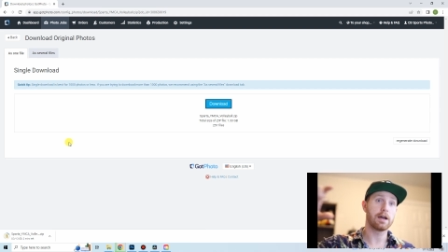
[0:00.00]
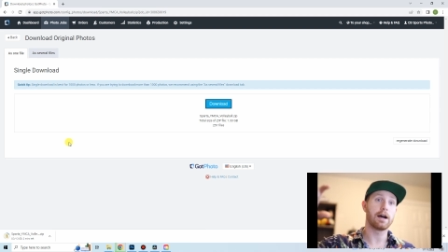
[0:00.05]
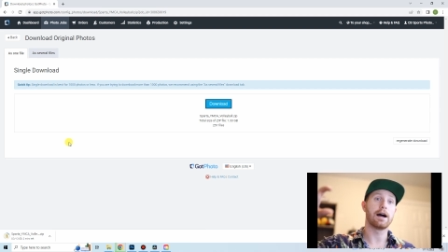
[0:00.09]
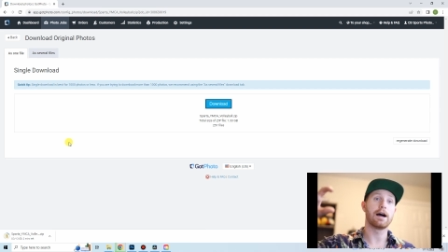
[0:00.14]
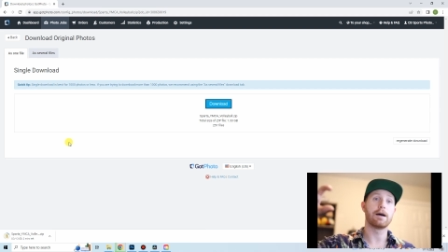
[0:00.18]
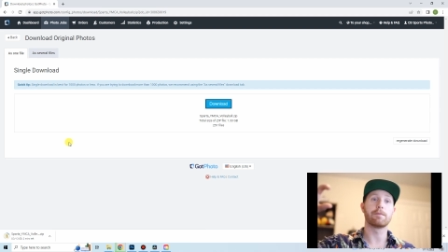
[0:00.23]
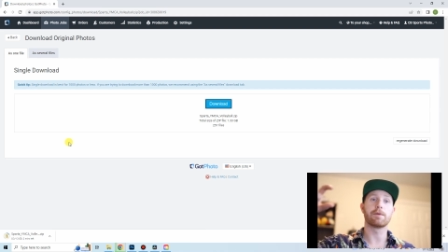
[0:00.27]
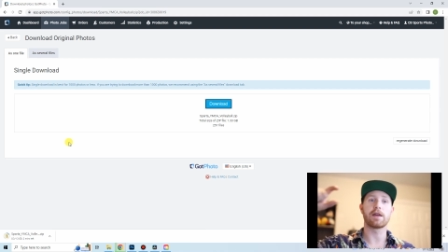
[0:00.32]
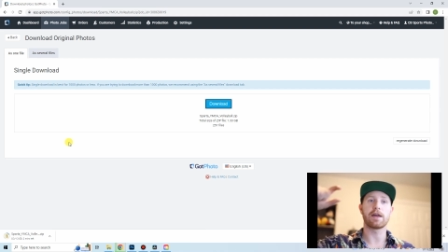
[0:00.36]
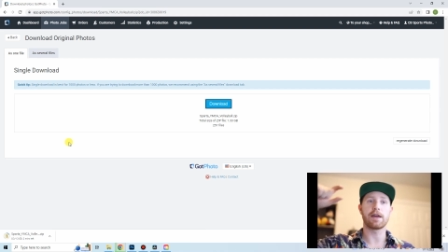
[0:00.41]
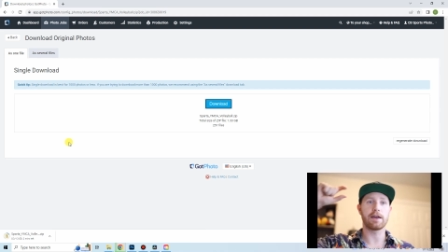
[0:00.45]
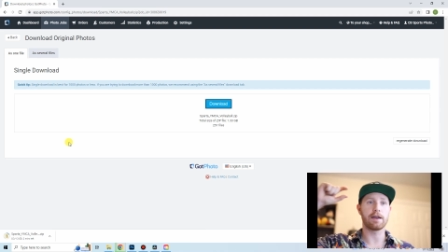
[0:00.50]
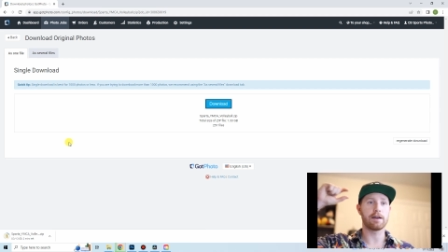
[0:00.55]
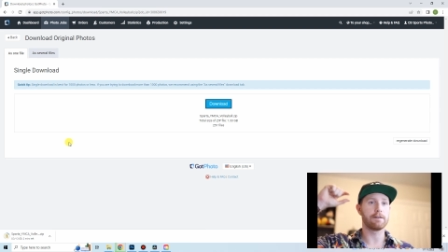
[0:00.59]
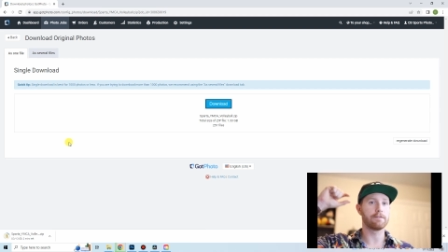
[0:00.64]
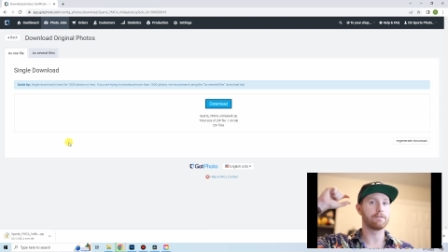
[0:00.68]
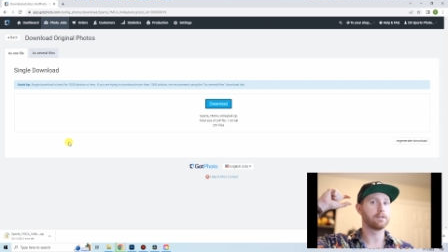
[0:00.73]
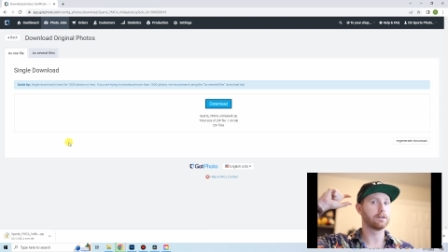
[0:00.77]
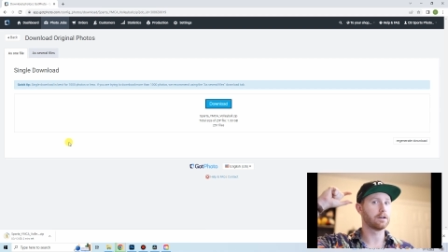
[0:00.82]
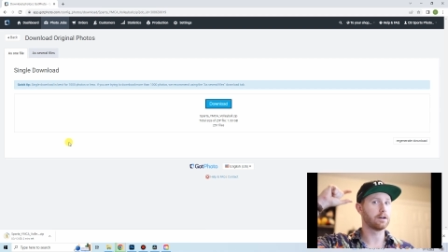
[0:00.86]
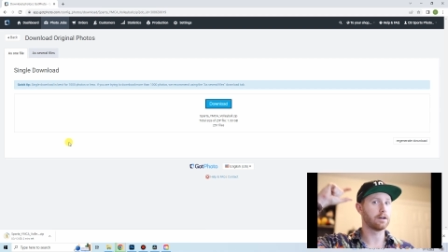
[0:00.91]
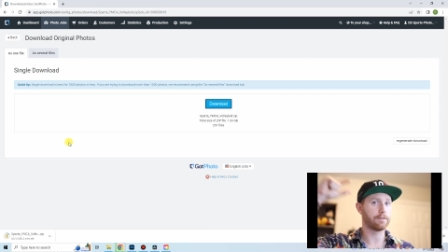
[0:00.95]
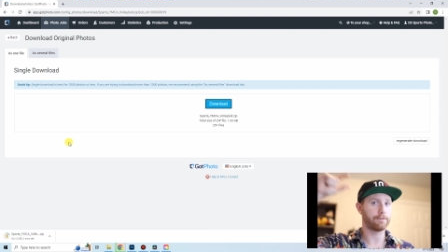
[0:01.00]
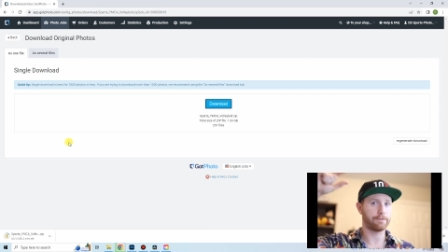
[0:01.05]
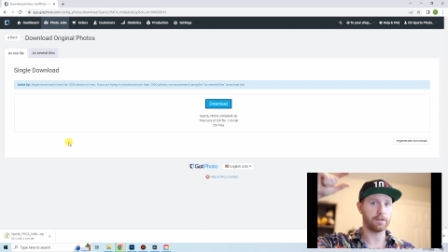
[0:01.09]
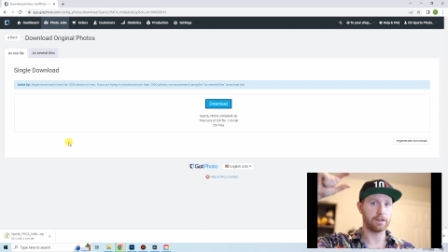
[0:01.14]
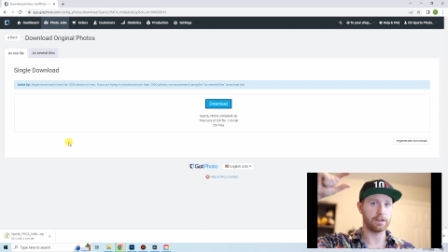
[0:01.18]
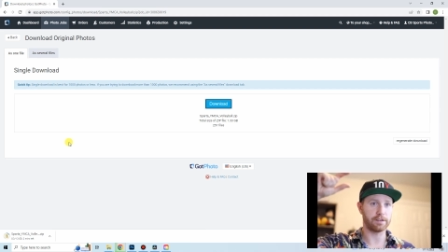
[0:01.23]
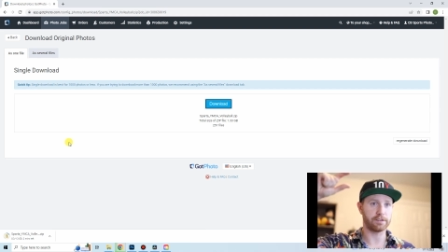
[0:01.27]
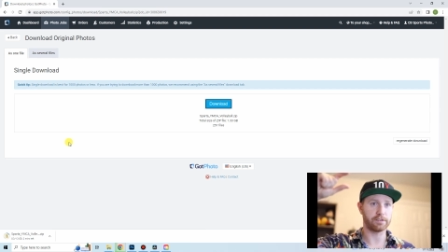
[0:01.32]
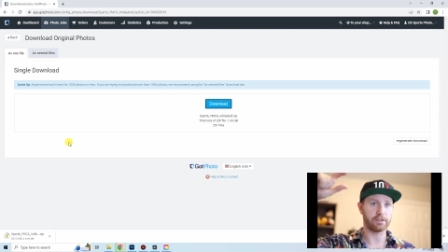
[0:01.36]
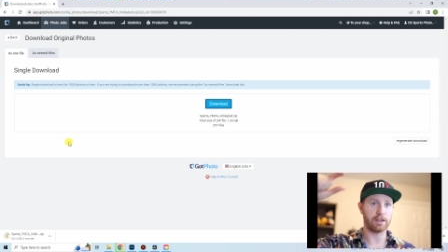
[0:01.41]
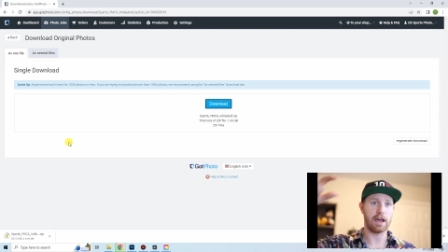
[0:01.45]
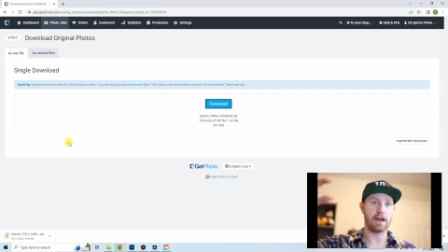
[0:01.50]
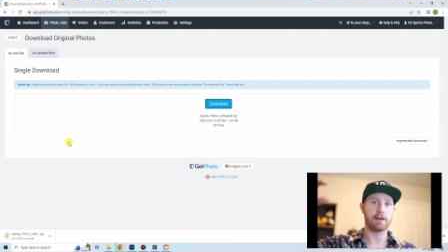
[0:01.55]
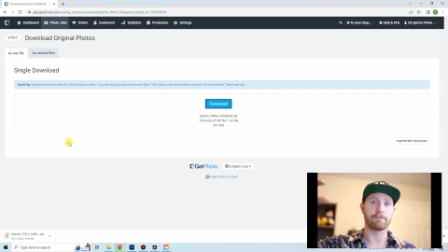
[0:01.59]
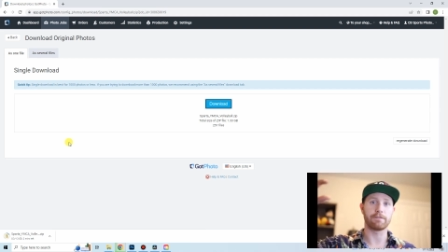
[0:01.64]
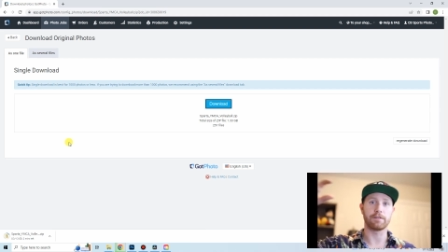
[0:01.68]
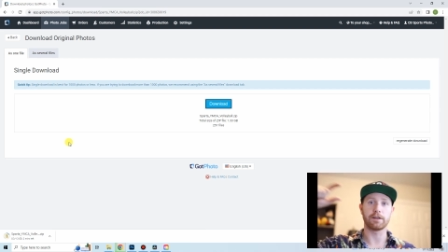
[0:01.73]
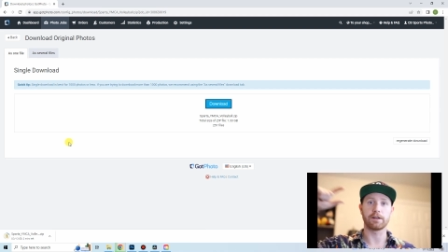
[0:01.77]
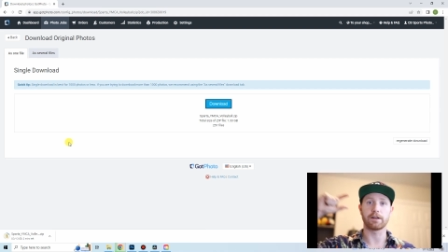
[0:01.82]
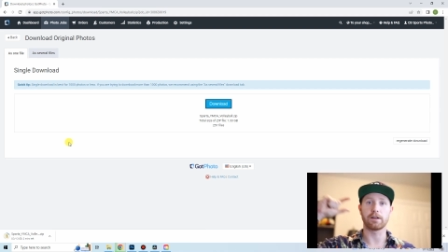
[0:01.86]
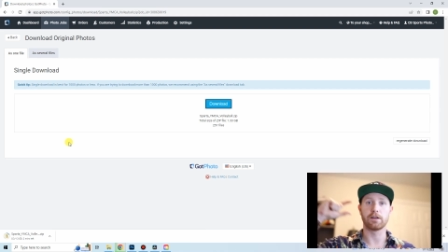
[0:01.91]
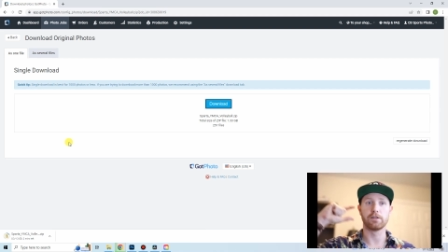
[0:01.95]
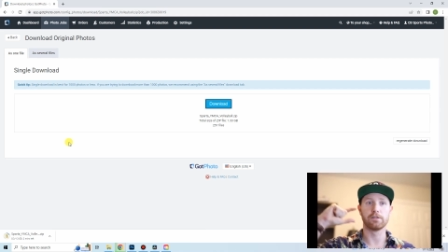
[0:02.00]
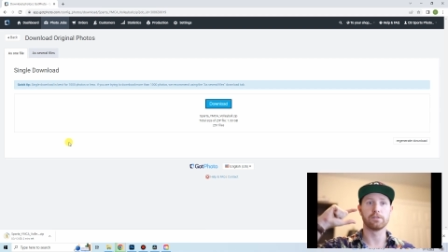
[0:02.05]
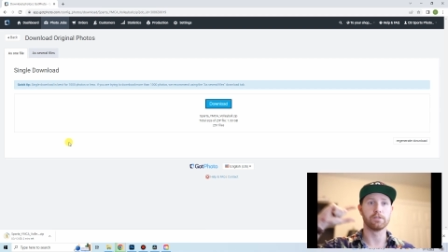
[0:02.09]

I'm going to have FIA staffing,